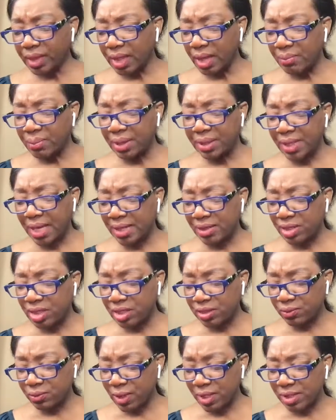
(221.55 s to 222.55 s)

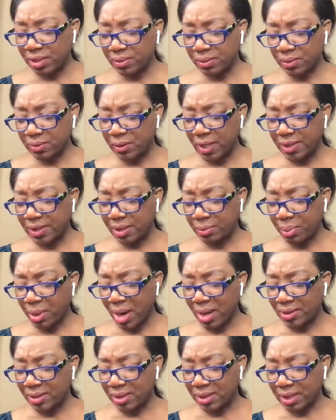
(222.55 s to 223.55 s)

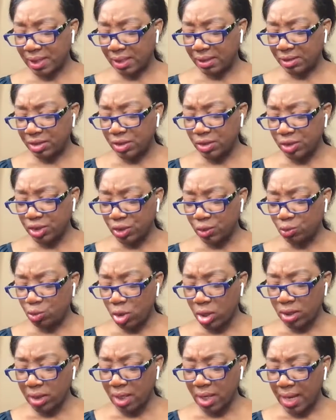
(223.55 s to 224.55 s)
reciprocity. You should
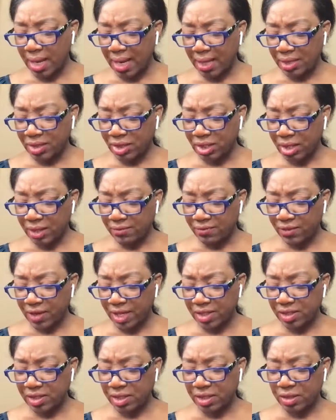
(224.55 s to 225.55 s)
want to actually
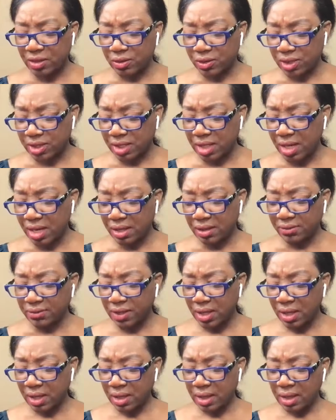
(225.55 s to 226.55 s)
invest in yourself.
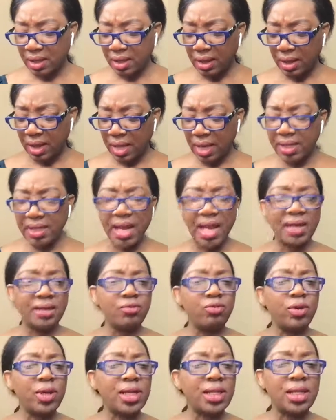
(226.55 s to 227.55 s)
And
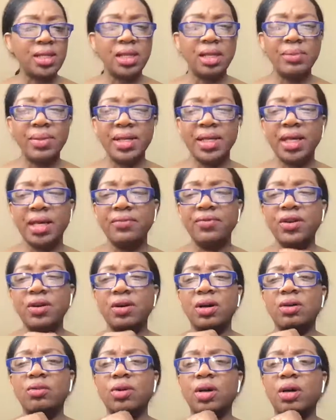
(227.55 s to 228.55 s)
really, let me give
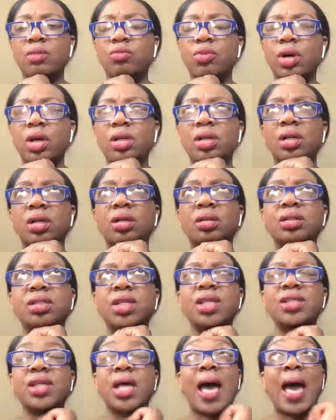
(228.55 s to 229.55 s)
you
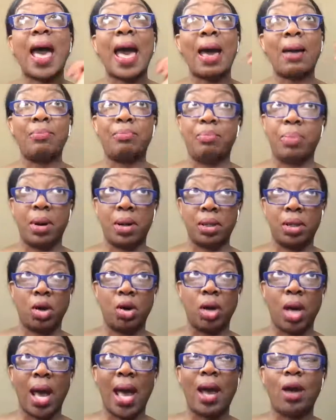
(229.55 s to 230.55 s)
just an
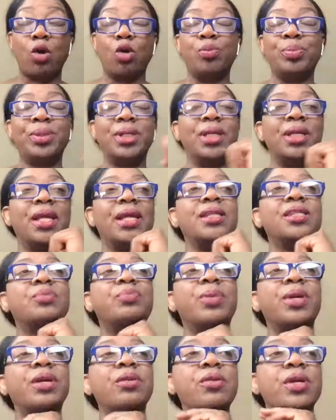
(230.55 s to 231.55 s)
eye-opening
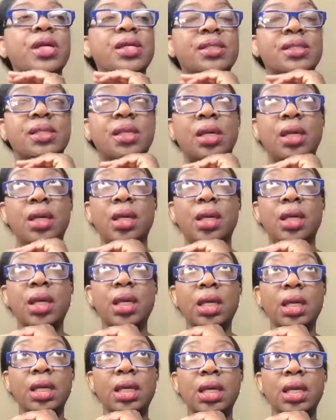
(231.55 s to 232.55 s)
experience.
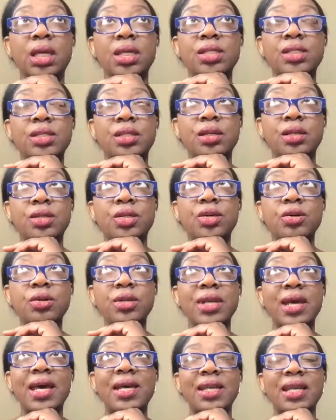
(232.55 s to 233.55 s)
Is you're
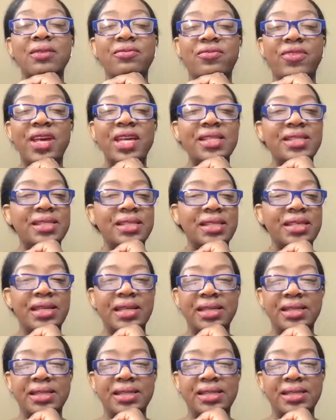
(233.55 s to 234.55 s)
not investing
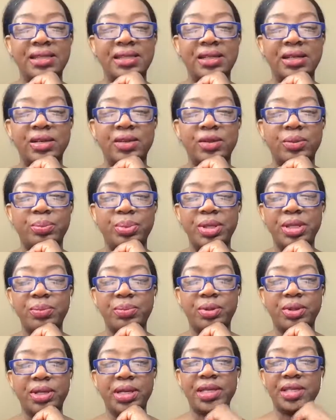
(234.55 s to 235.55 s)
into the other people.
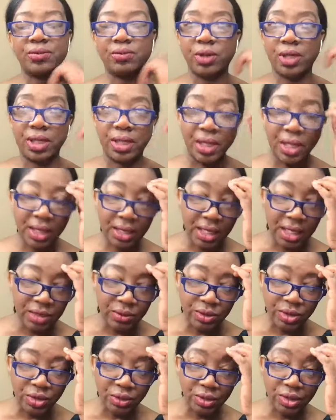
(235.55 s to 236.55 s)
Guess what? Guess
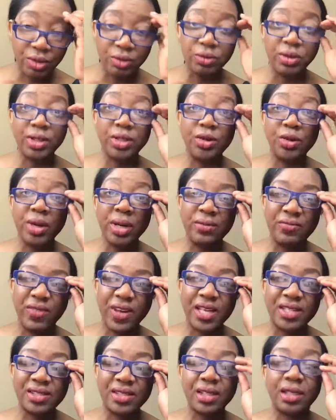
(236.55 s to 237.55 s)
what you're doing? You're
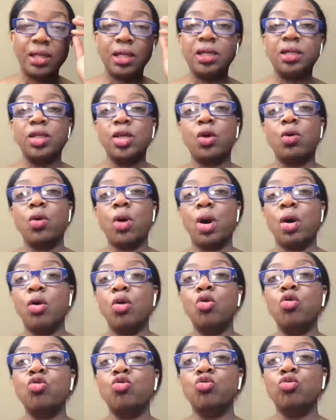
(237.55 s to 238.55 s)
investing in your
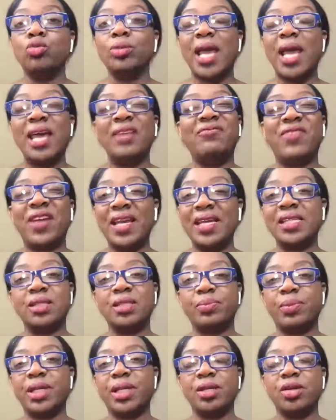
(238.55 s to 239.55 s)
own
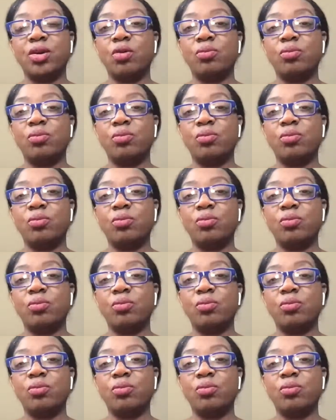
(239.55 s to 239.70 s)
advancement in your